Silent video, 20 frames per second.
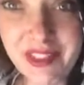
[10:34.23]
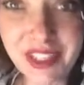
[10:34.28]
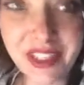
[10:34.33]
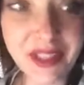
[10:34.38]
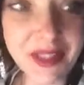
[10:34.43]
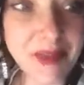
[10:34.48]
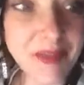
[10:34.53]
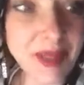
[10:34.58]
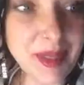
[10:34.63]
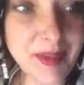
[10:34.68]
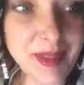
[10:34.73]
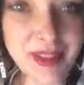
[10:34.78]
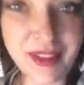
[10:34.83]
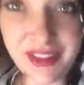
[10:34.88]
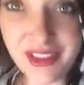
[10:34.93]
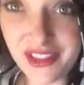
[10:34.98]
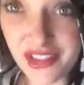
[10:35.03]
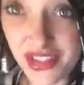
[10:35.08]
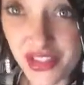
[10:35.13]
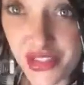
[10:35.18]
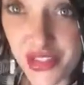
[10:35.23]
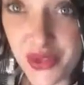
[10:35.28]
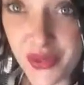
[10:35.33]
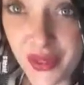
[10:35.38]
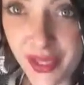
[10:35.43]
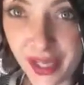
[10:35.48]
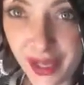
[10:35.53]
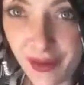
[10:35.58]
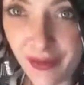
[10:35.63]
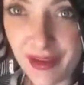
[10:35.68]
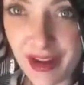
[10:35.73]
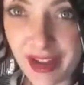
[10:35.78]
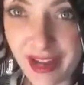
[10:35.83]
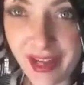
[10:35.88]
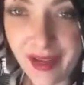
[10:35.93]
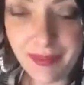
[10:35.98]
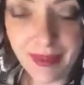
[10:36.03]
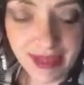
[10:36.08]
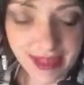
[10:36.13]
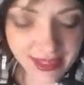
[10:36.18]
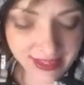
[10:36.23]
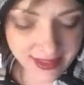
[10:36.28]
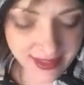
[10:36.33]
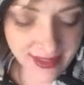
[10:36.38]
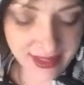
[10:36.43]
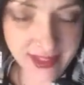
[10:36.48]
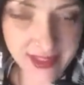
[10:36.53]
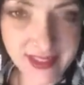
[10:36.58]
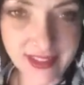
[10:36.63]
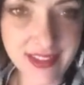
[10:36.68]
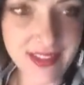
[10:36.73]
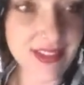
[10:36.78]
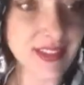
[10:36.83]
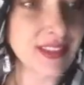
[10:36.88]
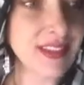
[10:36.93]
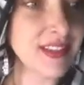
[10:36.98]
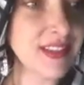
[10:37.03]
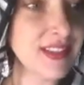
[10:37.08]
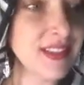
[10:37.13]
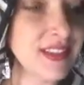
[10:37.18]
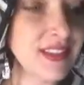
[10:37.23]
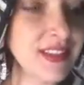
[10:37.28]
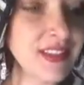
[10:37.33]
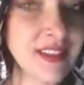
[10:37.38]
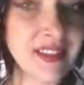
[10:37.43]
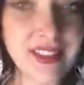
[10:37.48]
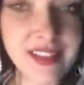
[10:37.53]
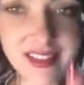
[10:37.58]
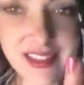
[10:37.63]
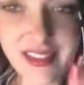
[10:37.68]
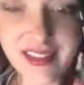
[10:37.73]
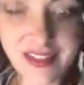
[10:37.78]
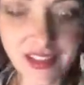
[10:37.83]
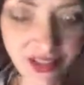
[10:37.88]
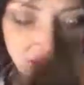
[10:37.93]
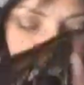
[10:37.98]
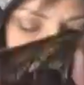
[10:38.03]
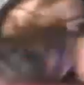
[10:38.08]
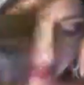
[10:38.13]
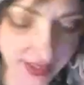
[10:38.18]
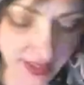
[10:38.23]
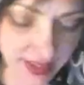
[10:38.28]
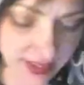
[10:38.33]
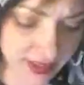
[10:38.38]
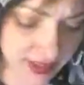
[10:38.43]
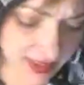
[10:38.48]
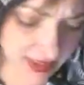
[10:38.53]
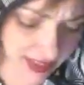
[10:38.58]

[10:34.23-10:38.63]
You know, maybe you're enjoying a ride, Pisces. This is good.